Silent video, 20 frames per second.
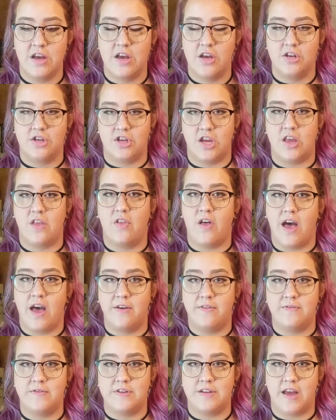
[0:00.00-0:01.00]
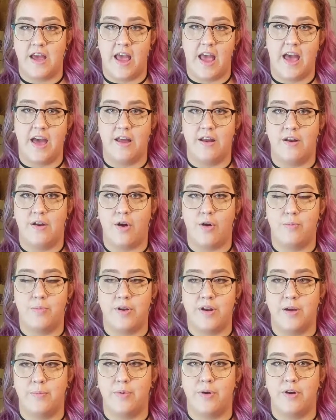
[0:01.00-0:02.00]
She left and
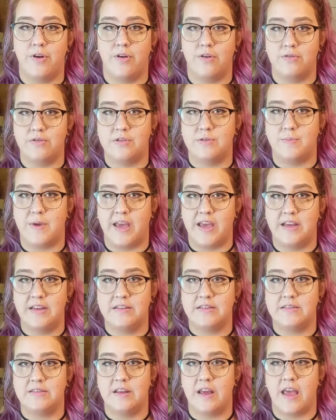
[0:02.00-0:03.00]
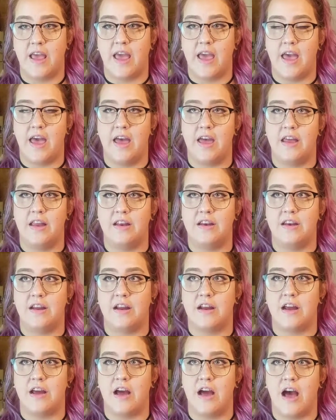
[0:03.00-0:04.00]
opened up her own space, and
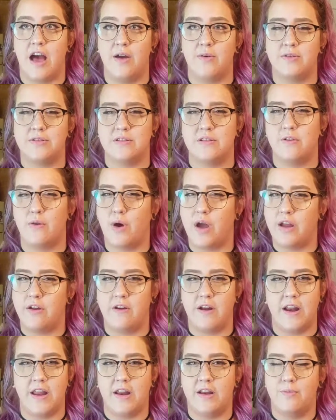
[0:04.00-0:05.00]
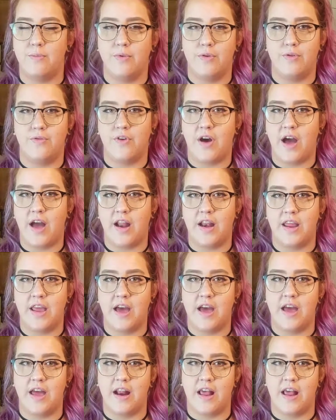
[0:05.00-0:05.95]
I wasn't quite ready to move on yet.